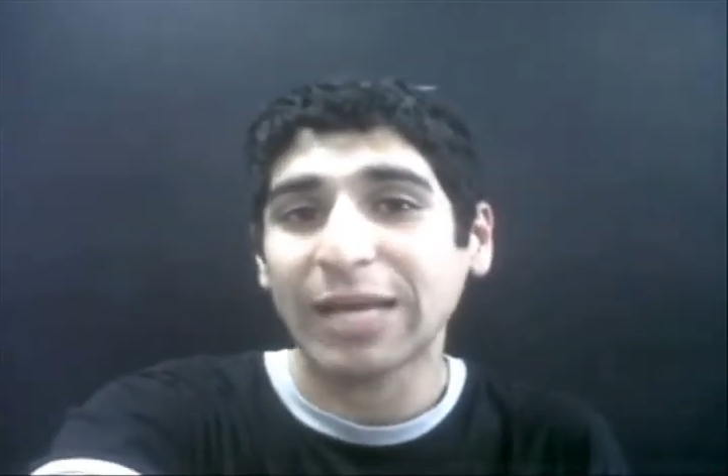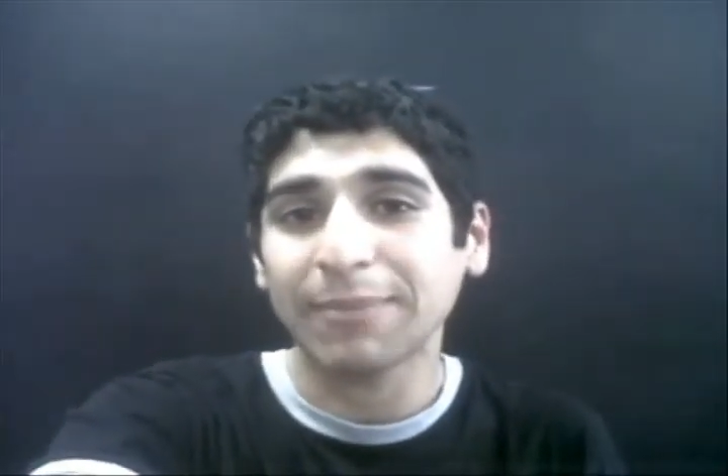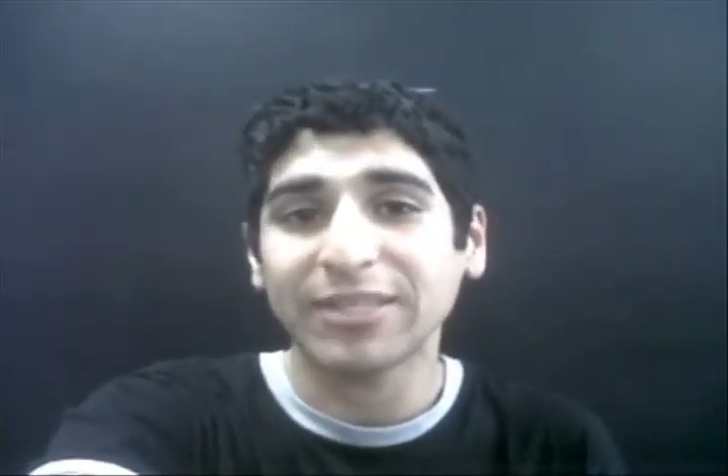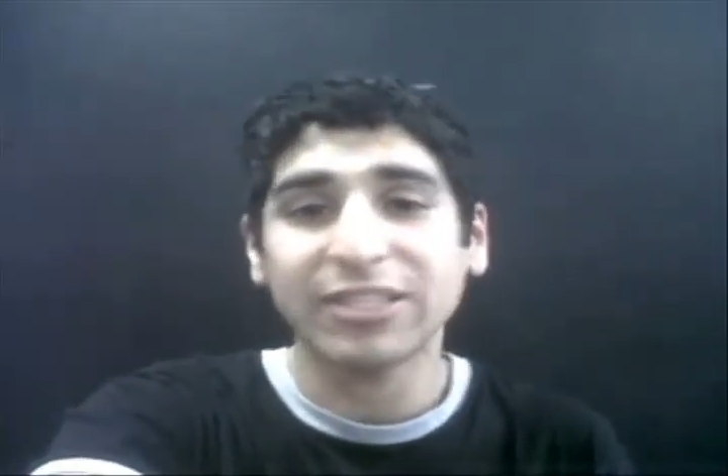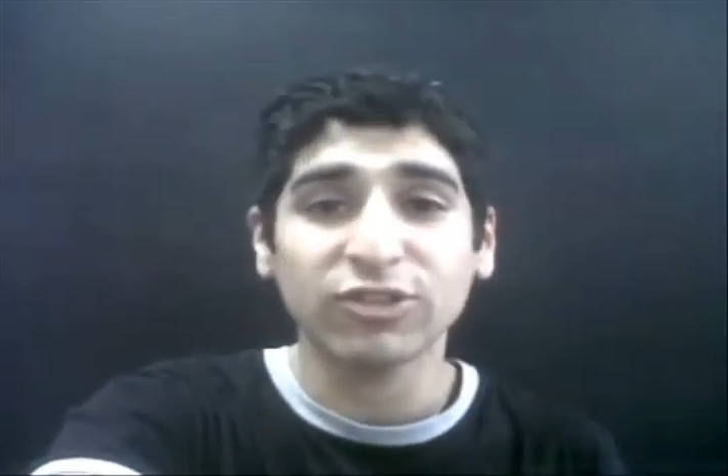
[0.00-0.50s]

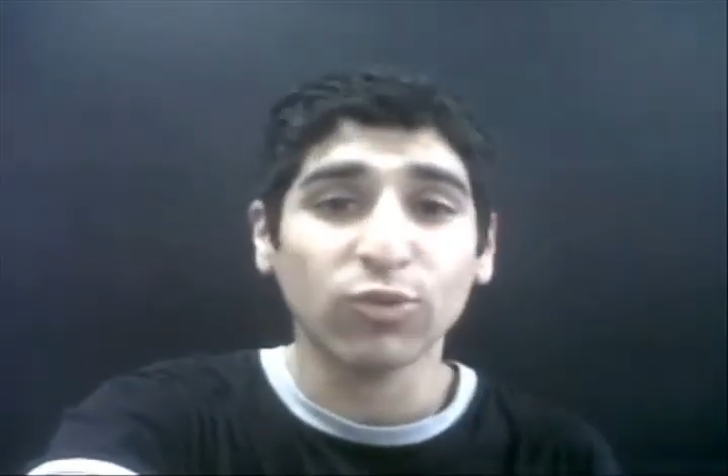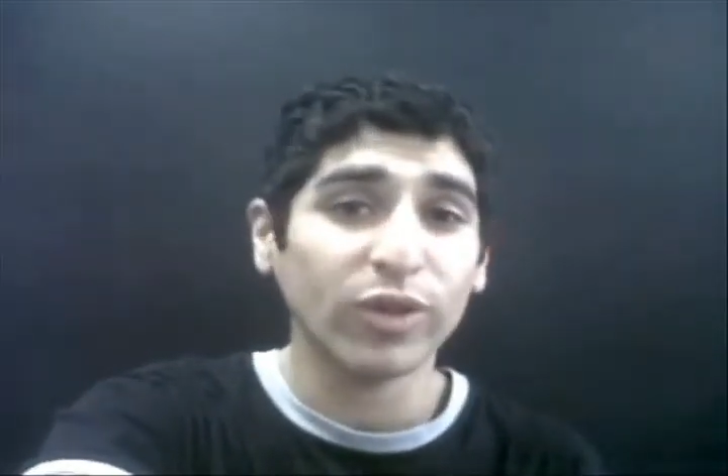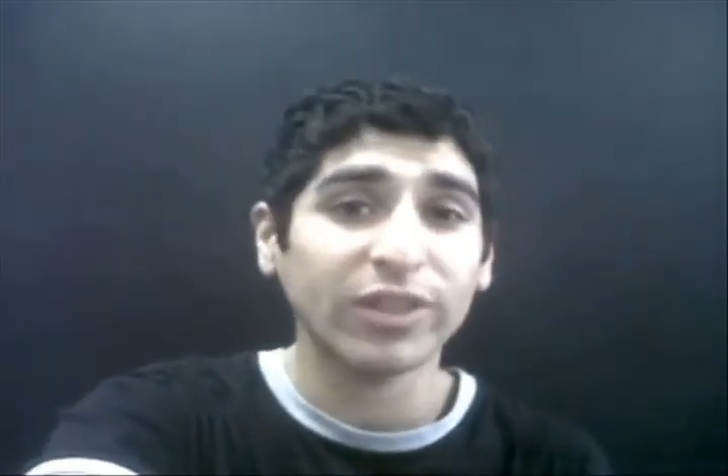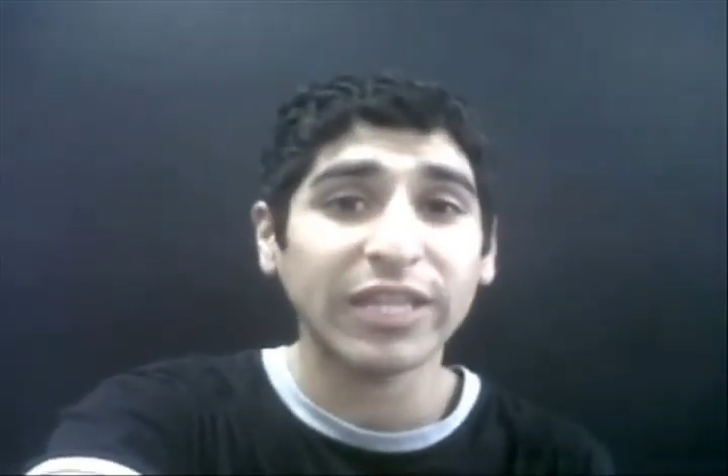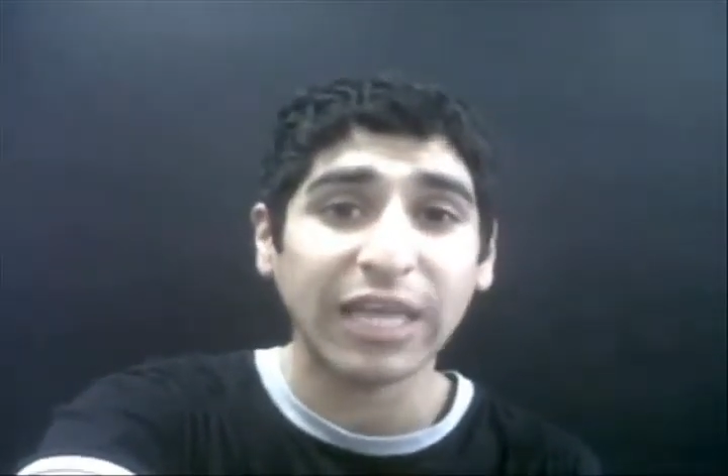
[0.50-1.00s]
because the one
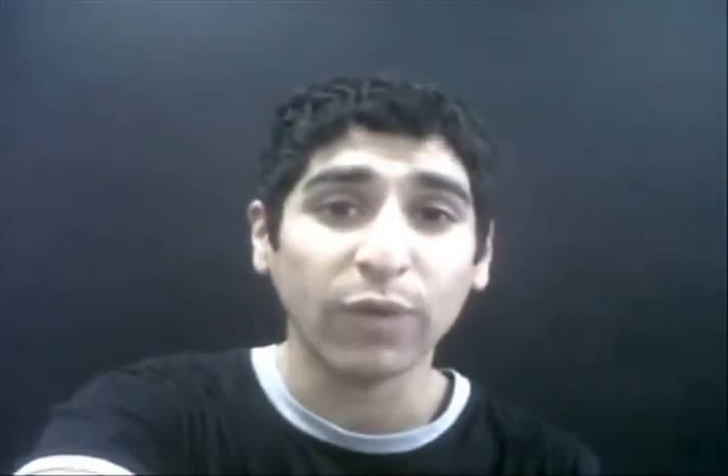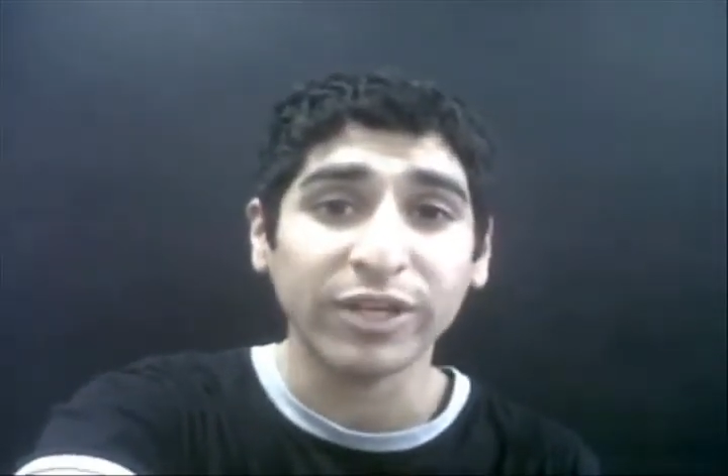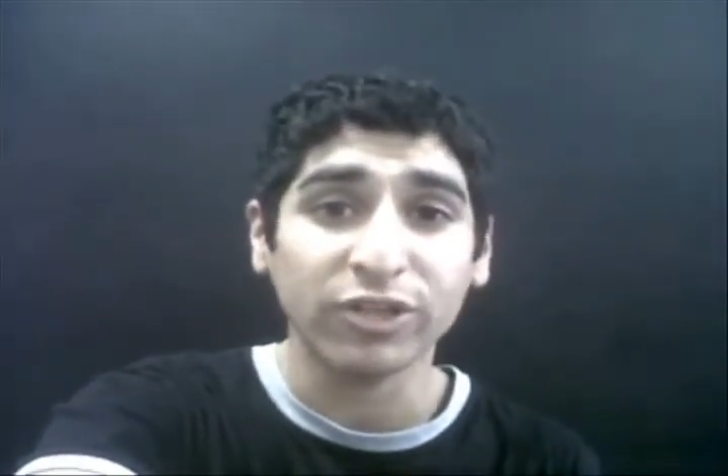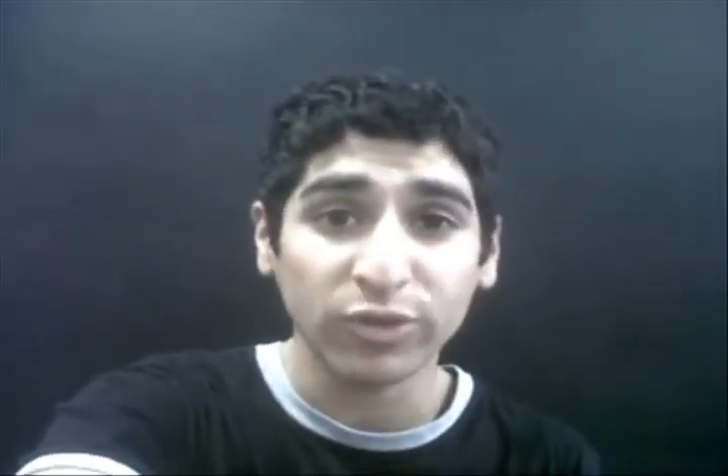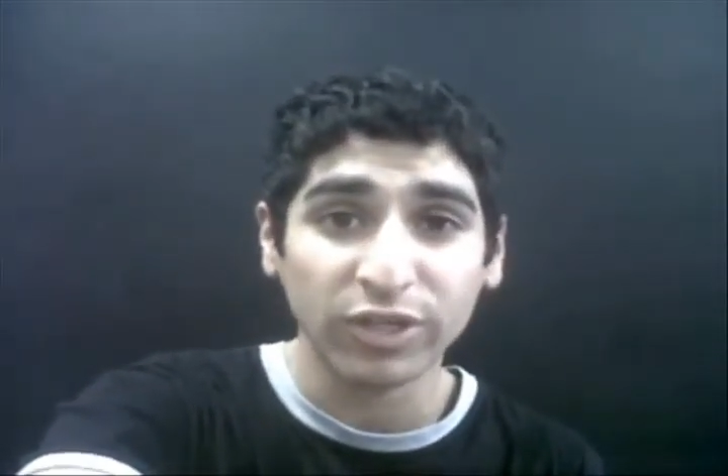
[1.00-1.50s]
thing that we do
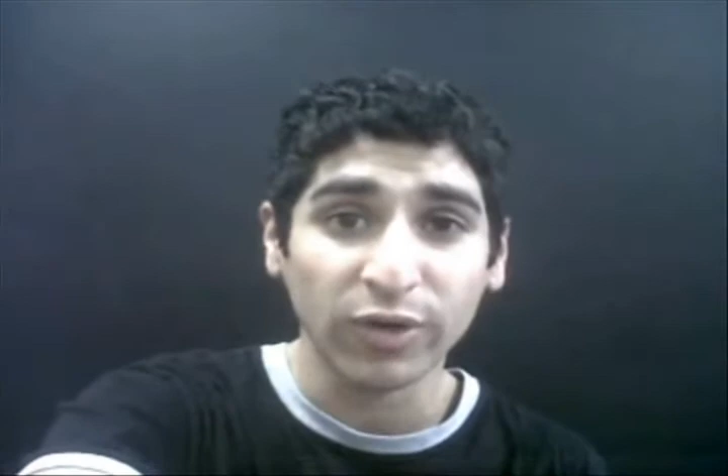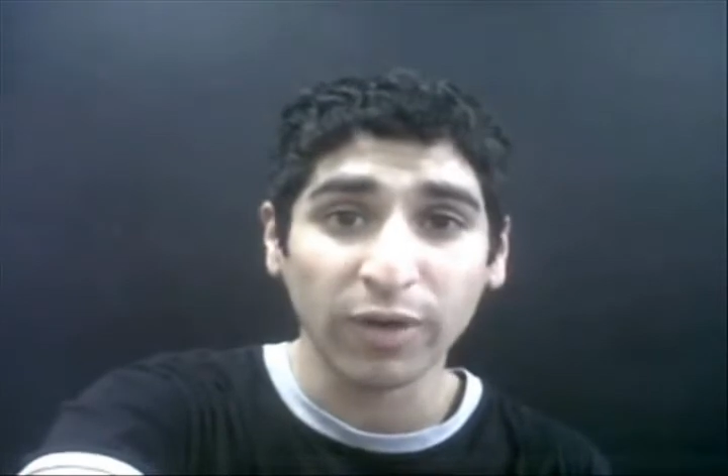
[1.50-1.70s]
here at